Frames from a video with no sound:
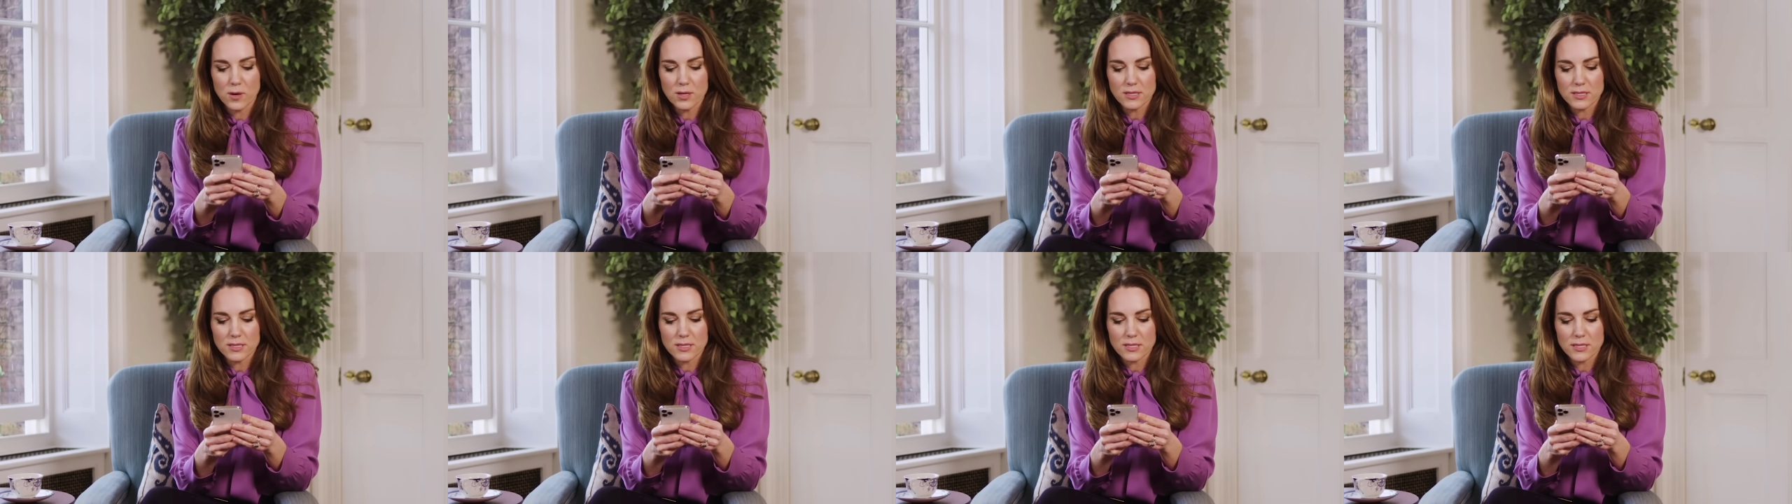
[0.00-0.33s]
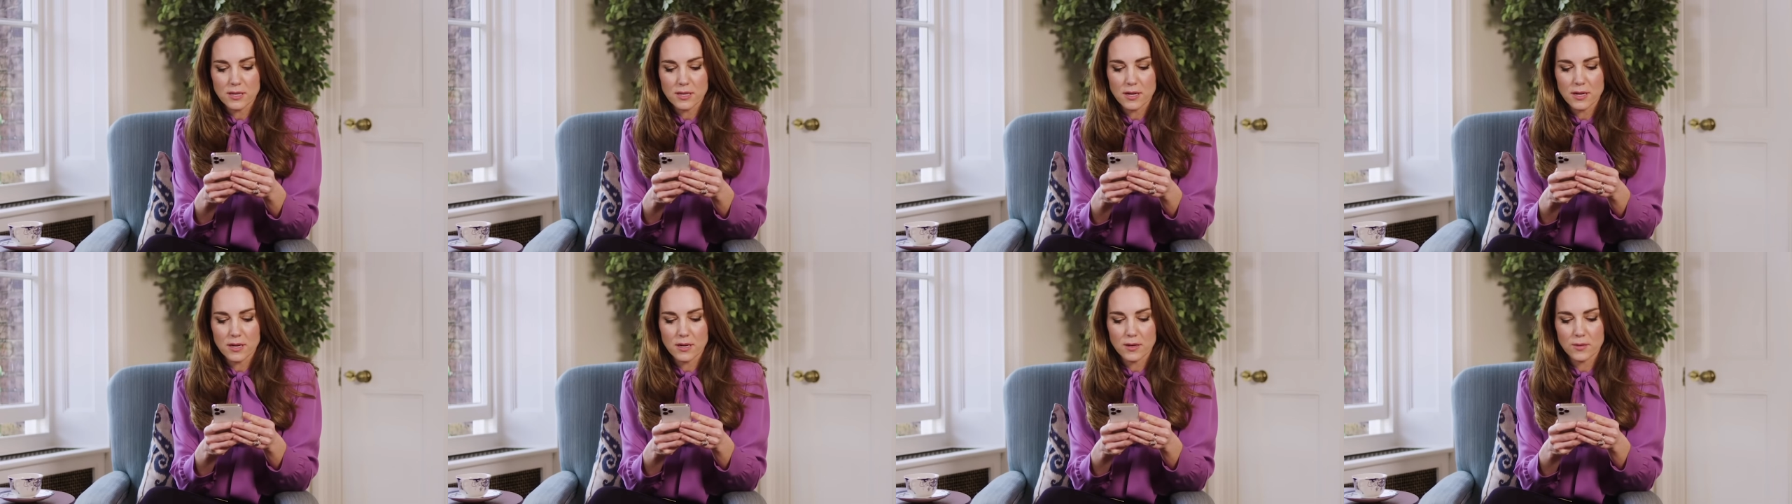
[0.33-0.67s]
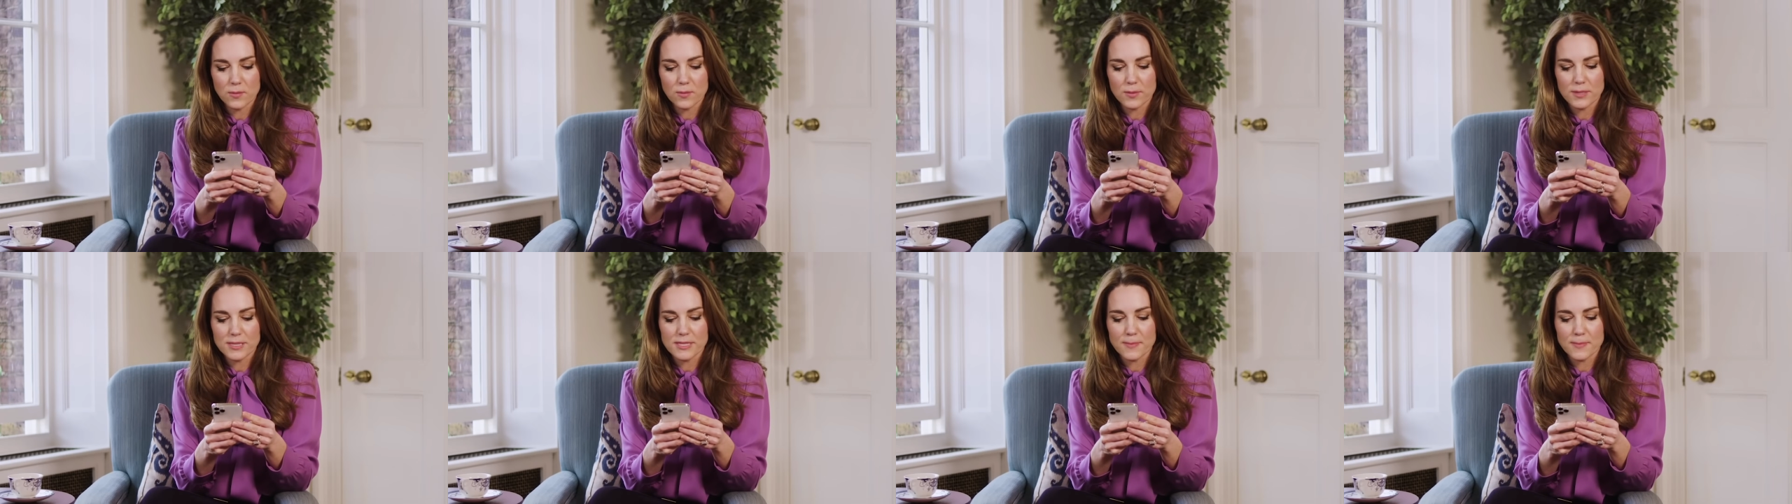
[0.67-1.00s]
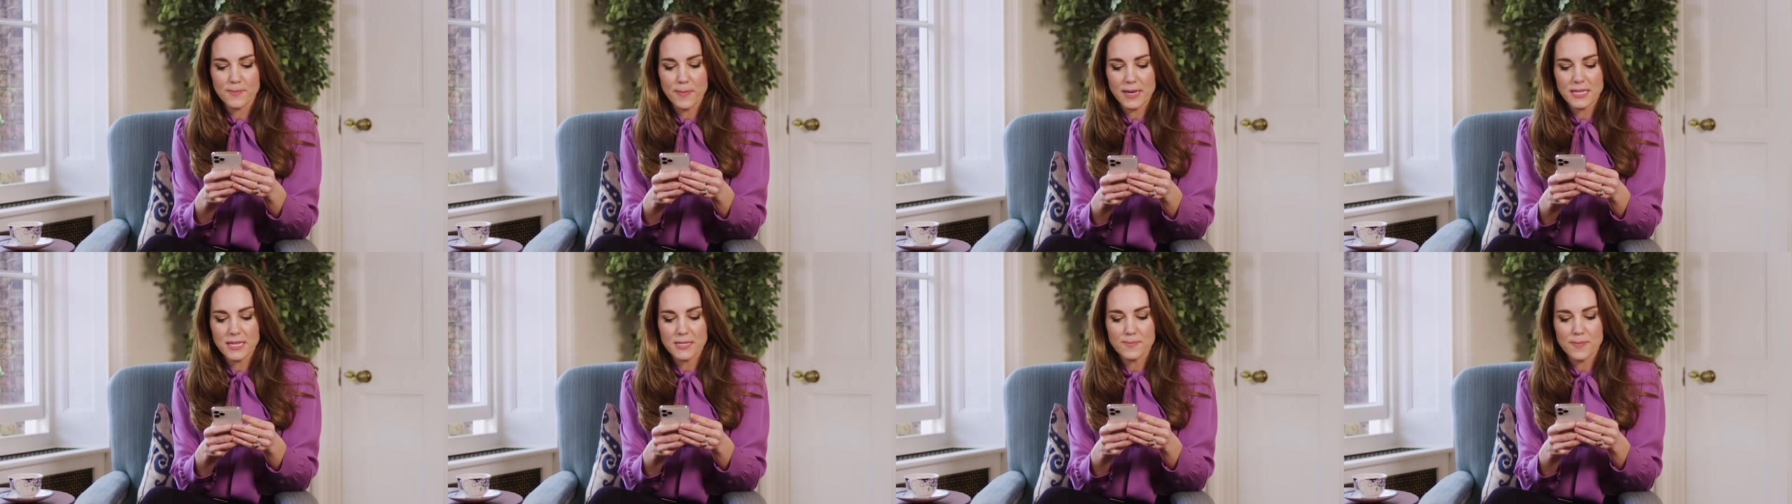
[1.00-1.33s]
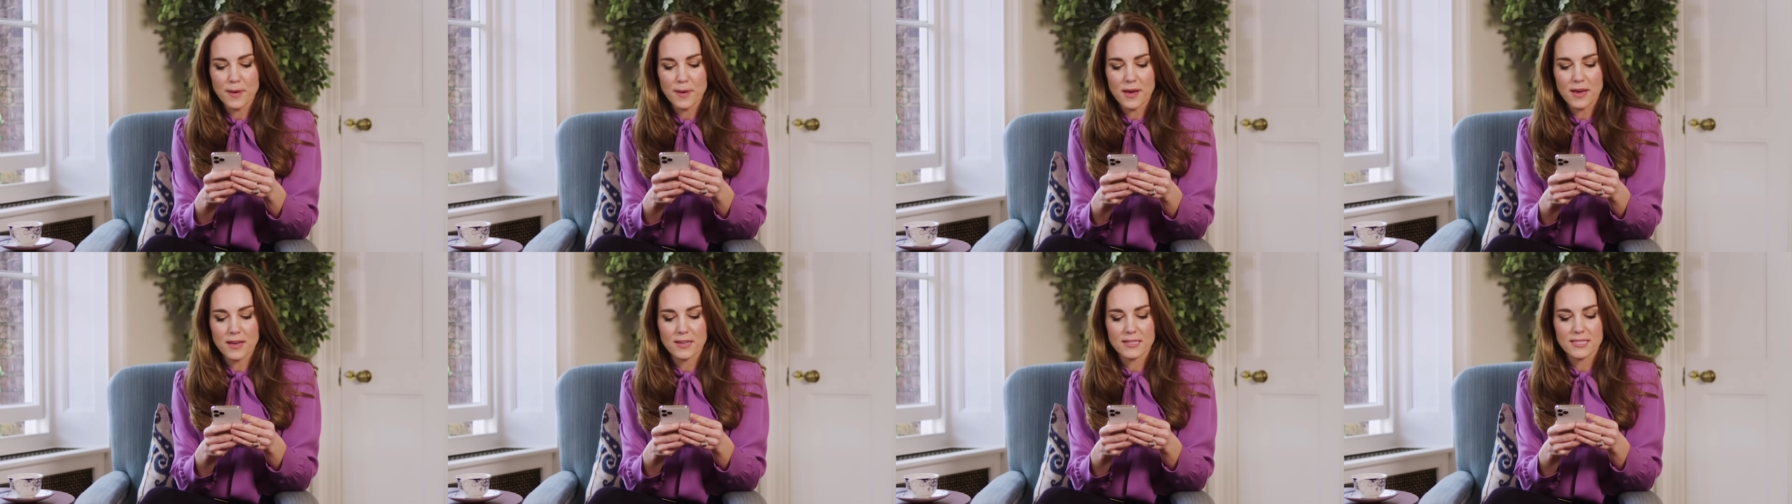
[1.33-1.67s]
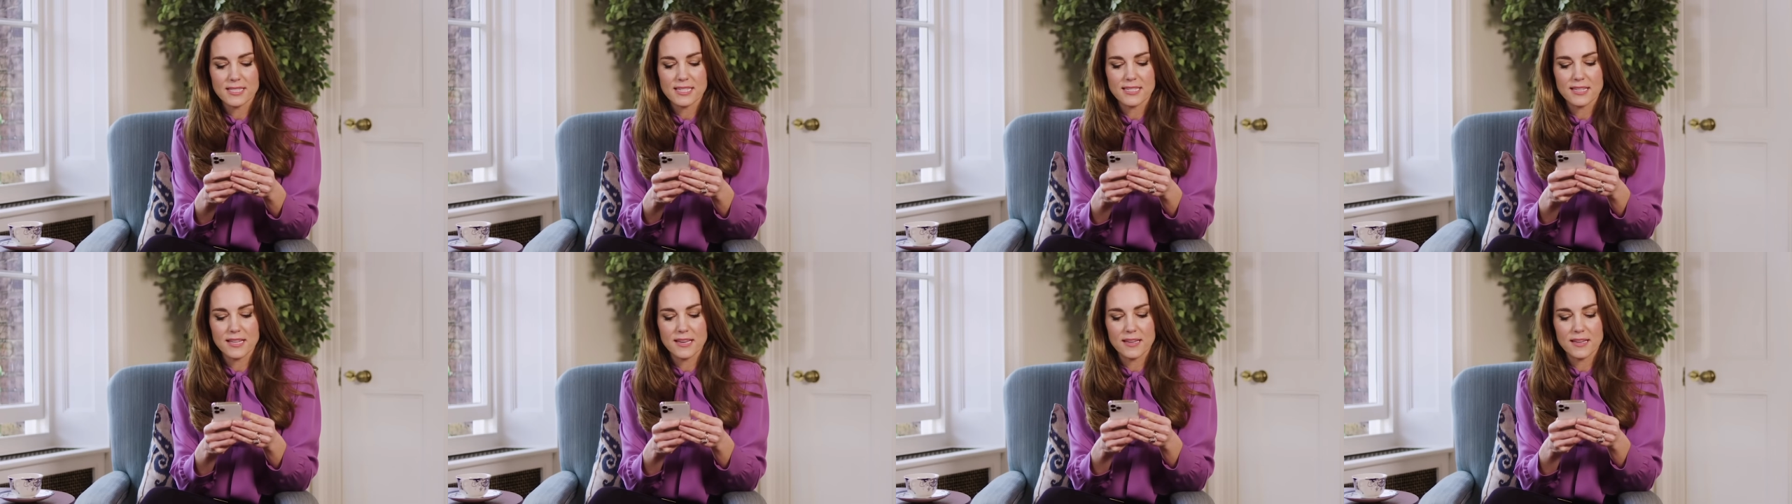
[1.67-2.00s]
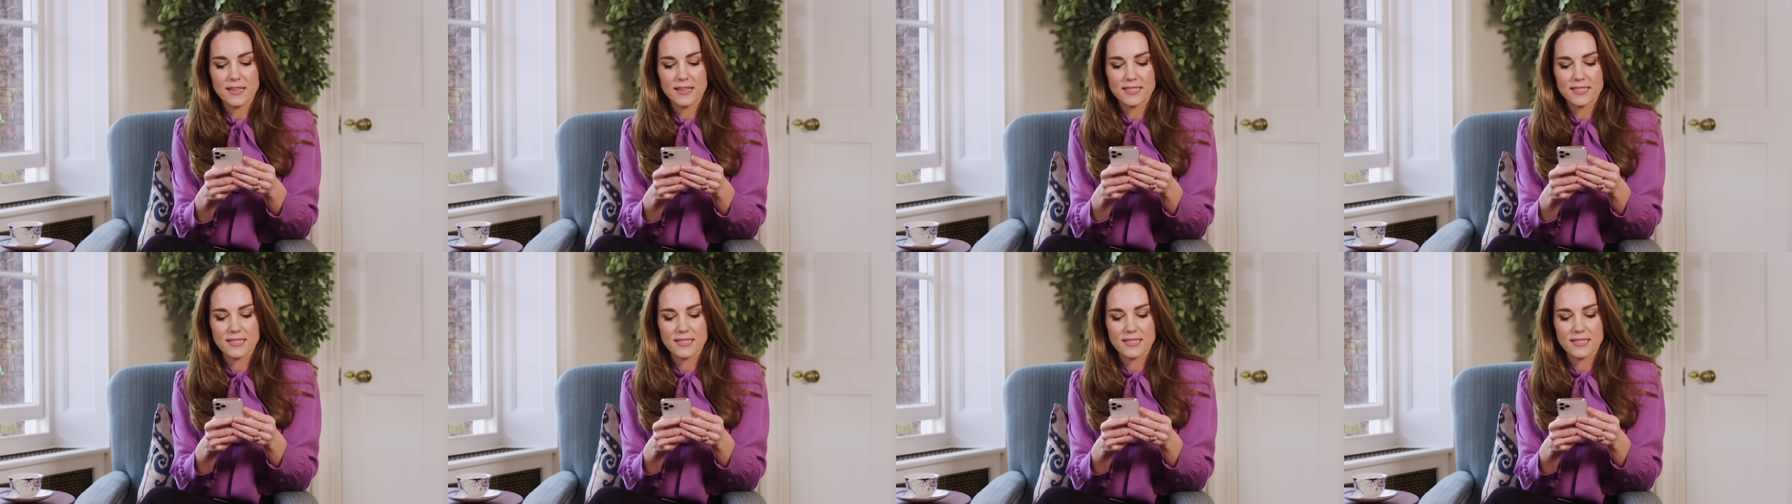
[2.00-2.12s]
have to have perfect grammar.